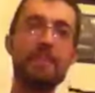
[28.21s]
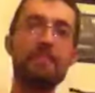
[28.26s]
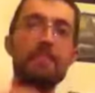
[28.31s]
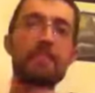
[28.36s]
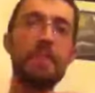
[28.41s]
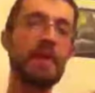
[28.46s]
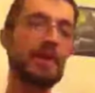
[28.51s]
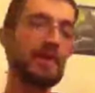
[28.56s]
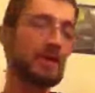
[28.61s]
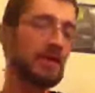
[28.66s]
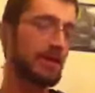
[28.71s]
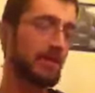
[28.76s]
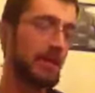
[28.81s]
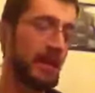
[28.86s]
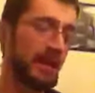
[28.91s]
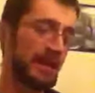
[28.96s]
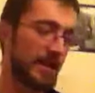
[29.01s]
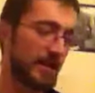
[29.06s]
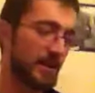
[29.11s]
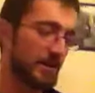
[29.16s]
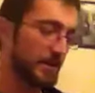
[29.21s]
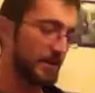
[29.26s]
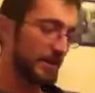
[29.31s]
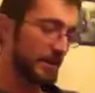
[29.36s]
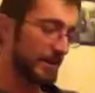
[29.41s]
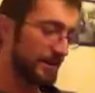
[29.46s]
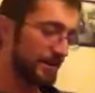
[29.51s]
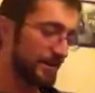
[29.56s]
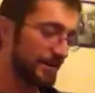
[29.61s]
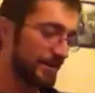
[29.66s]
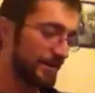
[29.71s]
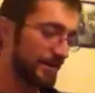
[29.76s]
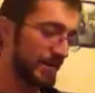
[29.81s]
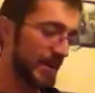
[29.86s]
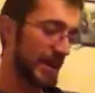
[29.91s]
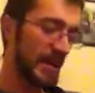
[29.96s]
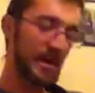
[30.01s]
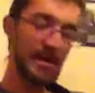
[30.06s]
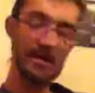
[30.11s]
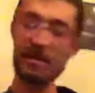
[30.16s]
my tobaccos,
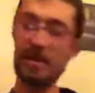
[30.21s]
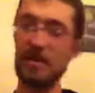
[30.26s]
and